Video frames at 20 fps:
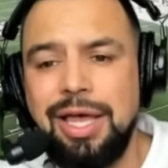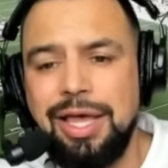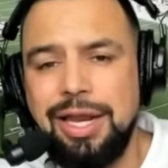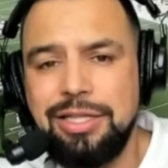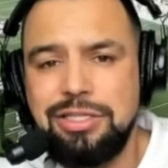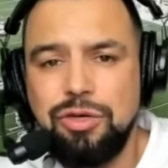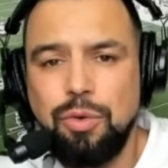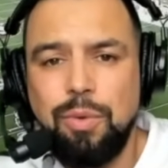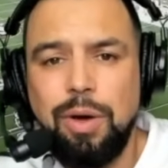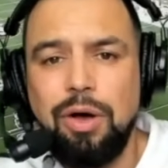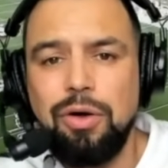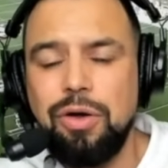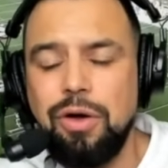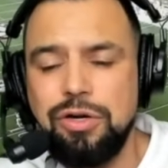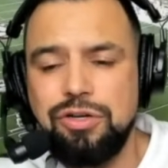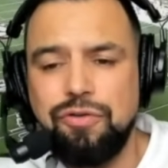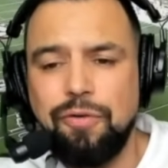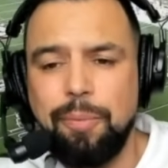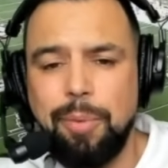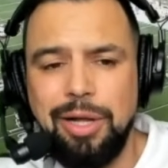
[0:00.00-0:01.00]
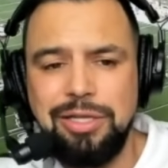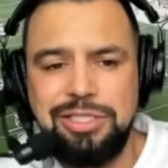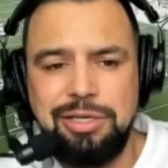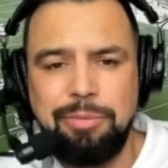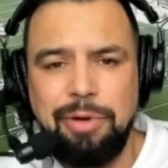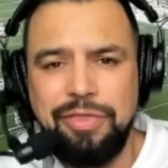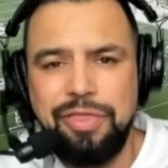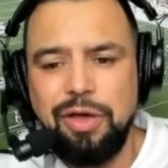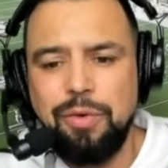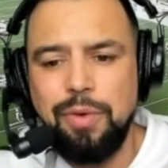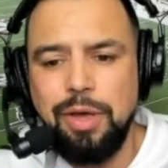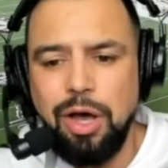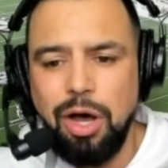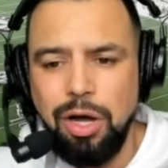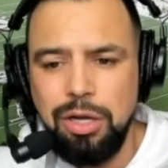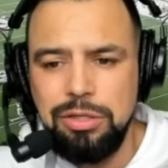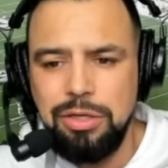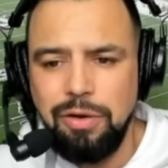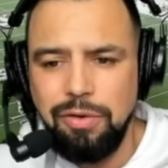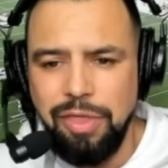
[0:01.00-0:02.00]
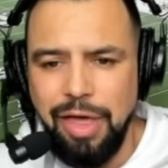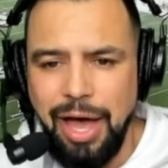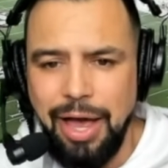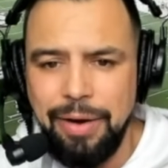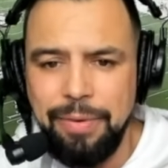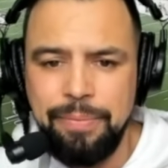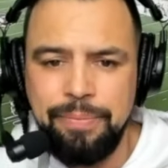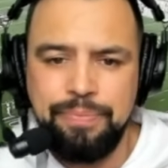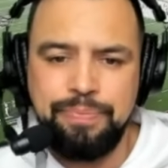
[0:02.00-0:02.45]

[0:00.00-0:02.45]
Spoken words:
and it's a well-coached football team. I think we all know that.